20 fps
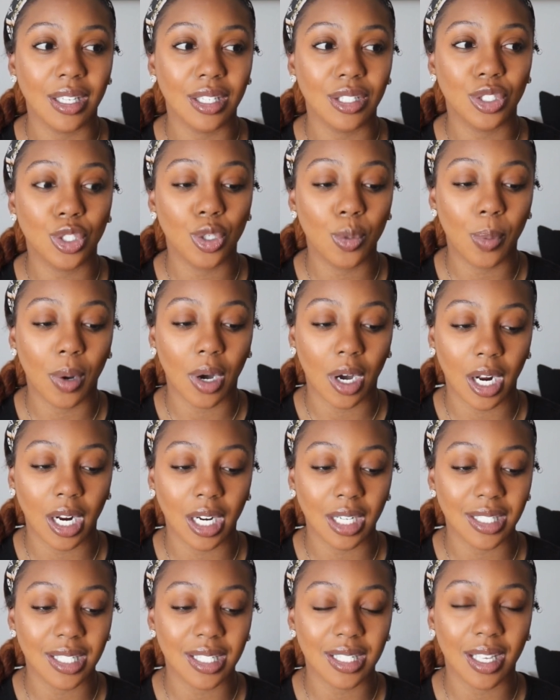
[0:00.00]
two
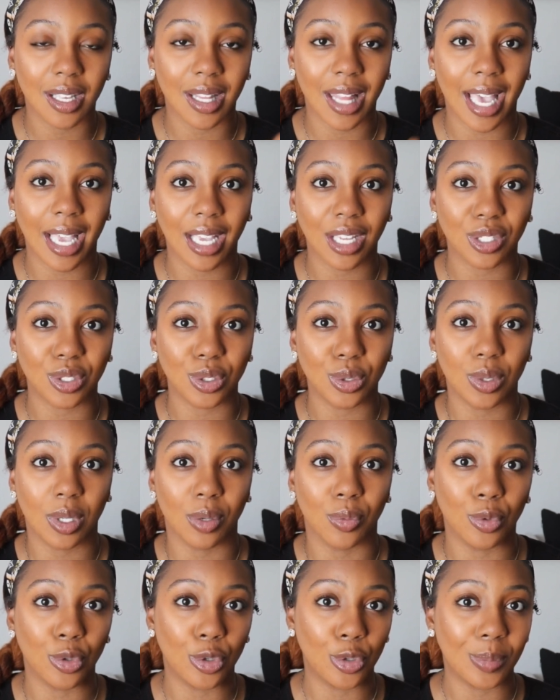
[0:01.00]
parts, like do a
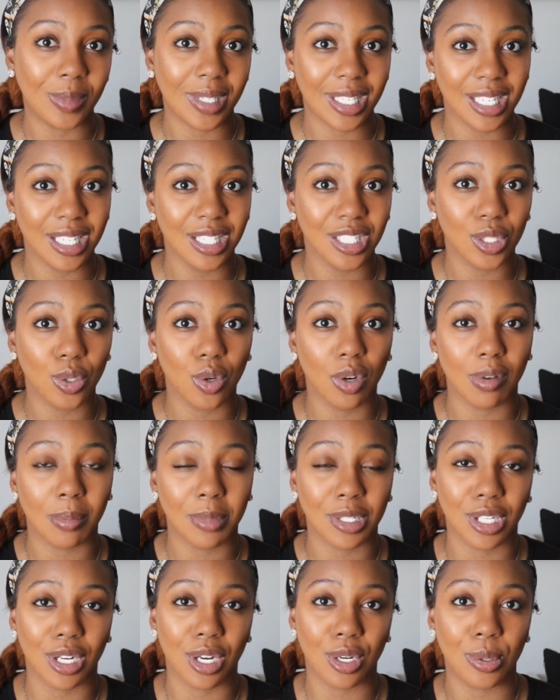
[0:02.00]
room each, or if I'm
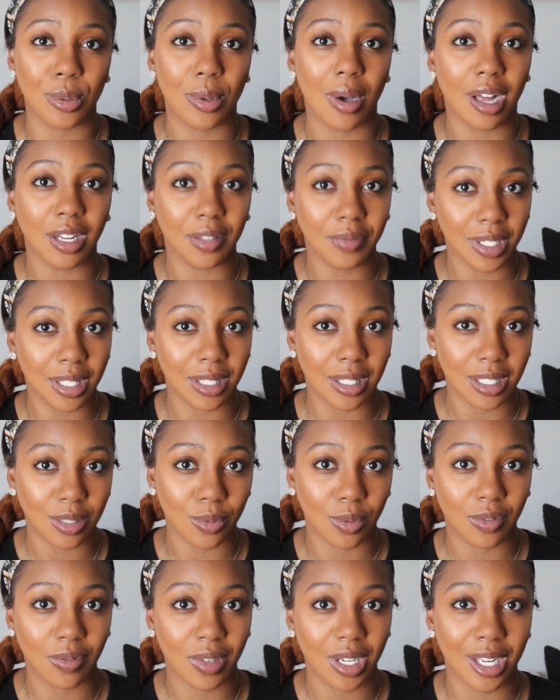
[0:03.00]
just going to do all of it in this
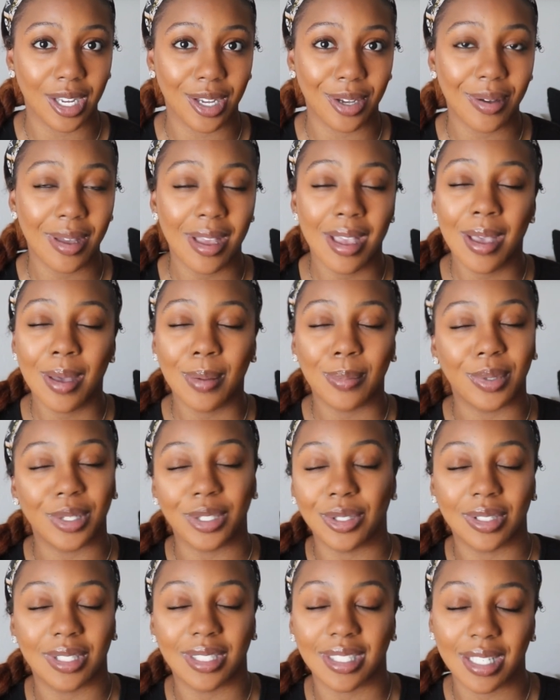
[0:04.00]
one video, but
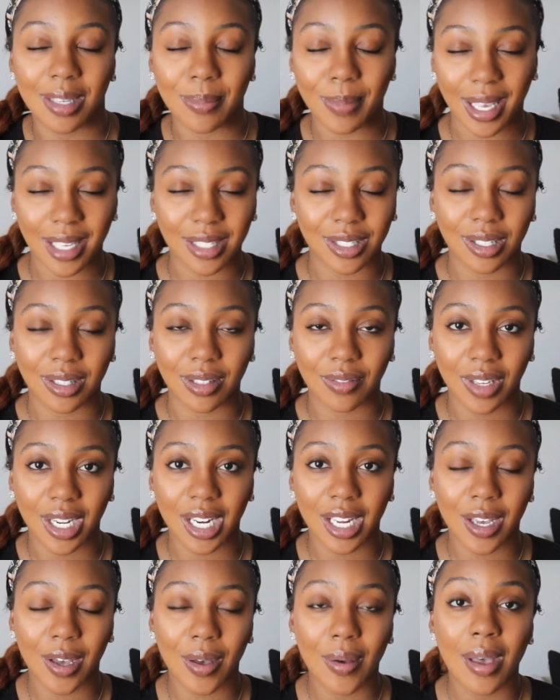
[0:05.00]
you'll see based on the
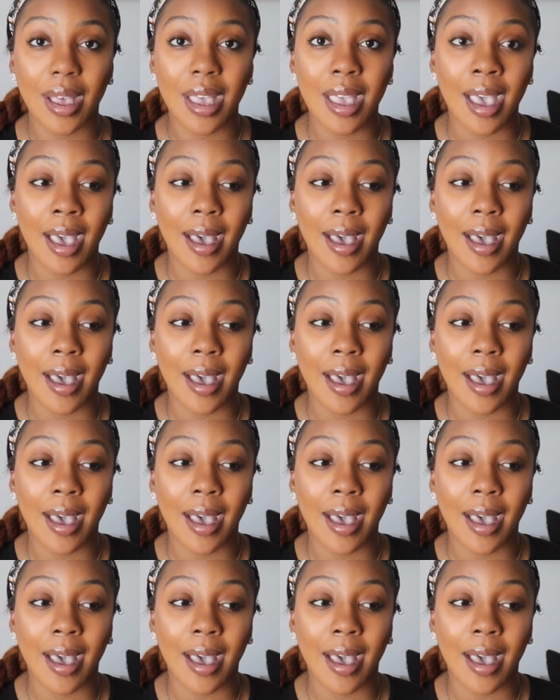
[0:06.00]
video.